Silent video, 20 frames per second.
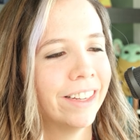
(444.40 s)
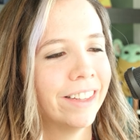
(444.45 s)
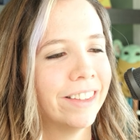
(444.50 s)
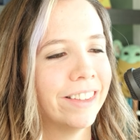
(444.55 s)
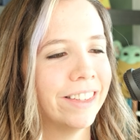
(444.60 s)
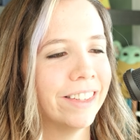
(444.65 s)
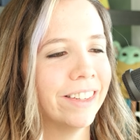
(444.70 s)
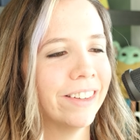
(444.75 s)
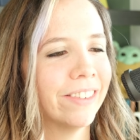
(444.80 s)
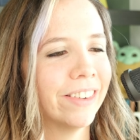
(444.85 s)

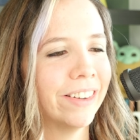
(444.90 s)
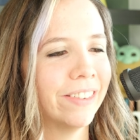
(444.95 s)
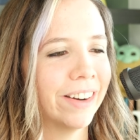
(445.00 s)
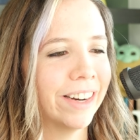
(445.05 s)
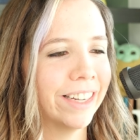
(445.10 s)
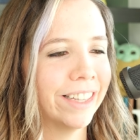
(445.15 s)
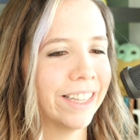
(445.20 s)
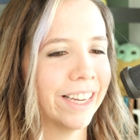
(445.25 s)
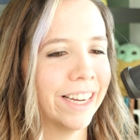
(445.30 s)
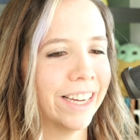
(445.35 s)
to
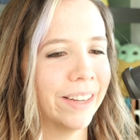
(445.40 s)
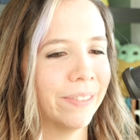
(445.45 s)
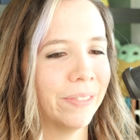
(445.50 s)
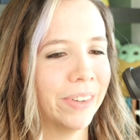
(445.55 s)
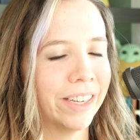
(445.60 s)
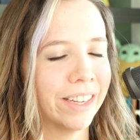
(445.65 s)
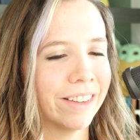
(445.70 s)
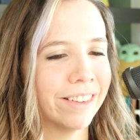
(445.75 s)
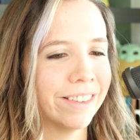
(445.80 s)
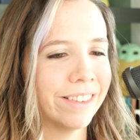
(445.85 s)
rewrite that,
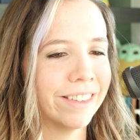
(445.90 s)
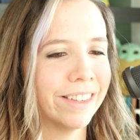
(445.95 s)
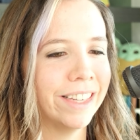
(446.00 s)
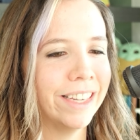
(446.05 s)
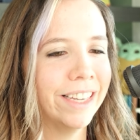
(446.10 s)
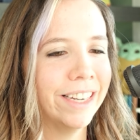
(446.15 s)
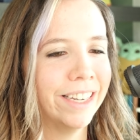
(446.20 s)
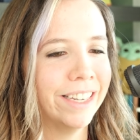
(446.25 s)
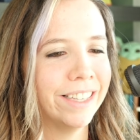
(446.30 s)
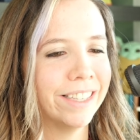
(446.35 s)
because
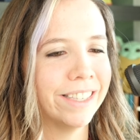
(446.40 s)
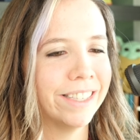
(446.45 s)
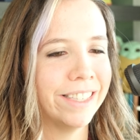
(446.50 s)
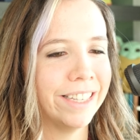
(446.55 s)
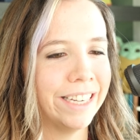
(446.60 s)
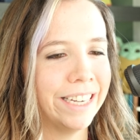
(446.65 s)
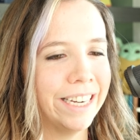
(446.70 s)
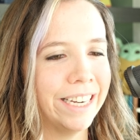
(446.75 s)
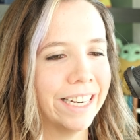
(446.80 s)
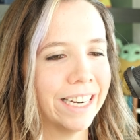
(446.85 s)
it is
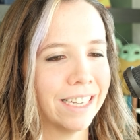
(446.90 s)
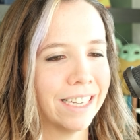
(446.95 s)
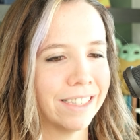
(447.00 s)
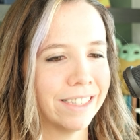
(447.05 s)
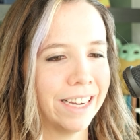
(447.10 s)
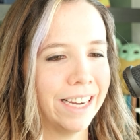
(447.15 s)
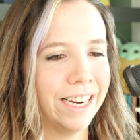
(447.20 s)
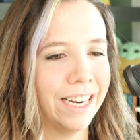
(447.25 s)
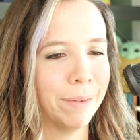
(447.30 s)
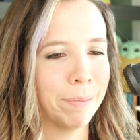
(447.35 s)
seen as
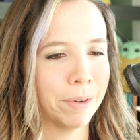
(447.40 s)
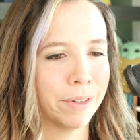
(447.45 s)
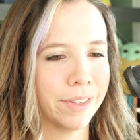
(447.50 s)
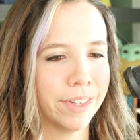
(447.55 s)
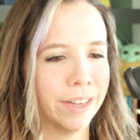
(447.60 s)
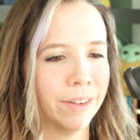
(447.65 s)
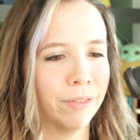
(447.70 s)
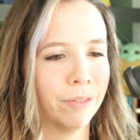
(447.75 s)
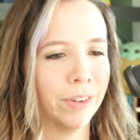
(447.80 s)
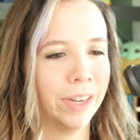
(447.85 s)

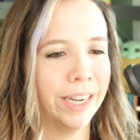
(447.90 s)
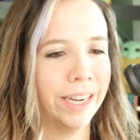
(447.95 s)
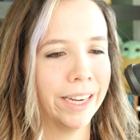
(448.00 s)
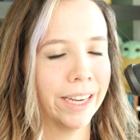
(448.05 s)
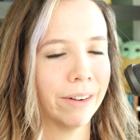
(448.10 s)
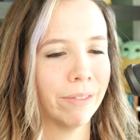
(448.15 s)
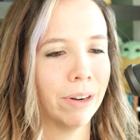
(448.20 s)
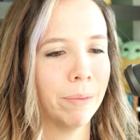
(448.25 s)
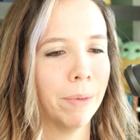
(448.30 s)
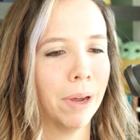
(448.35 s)
80% fake.
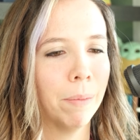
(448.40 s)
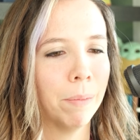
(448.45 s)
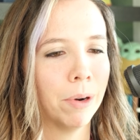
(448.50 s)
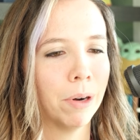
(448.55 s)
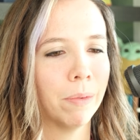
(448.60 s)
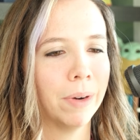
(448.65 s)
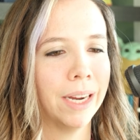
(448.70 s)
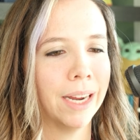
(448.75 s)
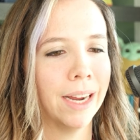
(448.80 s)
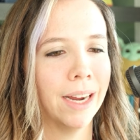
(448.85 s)
And remember,
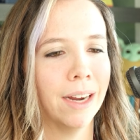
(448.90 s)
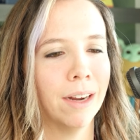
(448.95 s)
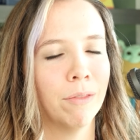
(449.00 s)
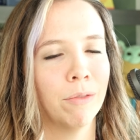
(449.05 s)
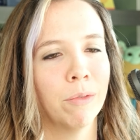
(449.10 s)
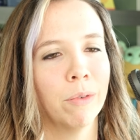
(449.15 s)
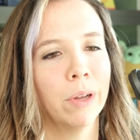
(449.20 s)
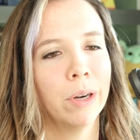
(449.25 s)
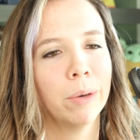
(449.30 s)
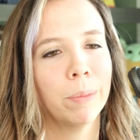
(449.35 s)
we have
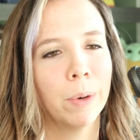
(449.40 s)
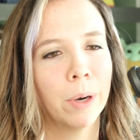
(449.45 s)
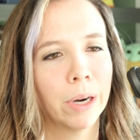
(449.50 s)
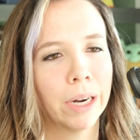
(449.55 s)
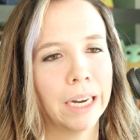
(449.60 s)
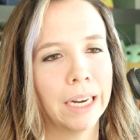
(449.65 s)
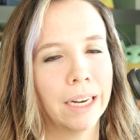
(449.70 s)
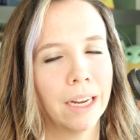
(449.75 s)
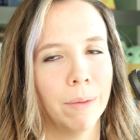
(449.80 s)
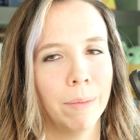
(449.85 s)

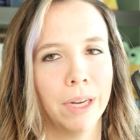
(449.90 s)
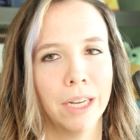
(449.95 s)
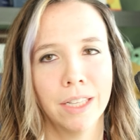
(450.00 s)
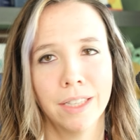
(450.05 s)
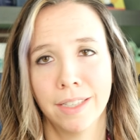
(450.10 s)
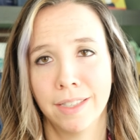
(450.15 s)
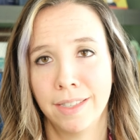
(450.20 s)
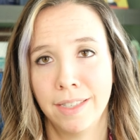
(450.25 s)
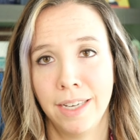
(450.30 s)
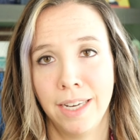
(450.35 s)
watermarking coming on
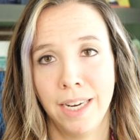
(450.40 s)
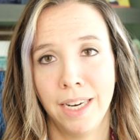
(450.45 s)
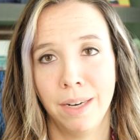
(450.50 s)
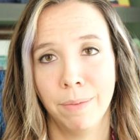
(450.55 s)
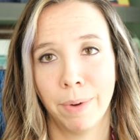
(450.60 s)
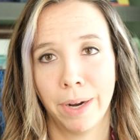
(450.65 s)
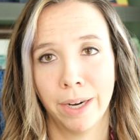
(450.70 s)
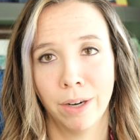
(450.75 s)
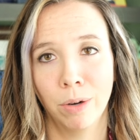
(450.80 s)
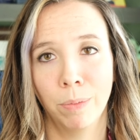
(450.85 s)
the scene
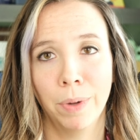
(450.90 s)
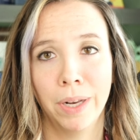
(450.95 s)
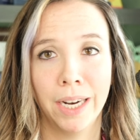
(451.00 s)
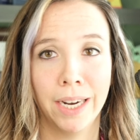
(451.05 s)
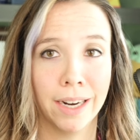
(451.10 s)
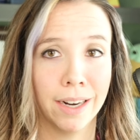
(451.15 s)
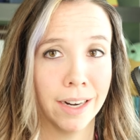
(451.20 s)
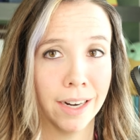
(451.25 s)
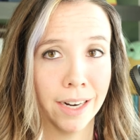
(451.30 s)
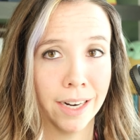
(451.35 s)
by
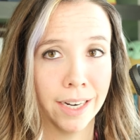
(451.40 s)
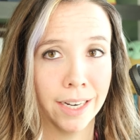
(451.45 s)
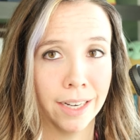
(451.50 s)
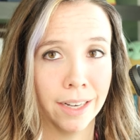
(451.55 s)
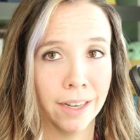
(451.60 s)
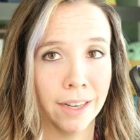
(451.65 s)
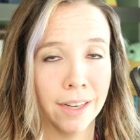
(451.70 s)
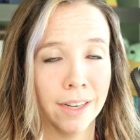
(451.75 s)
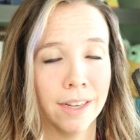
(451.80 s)
OpenAI.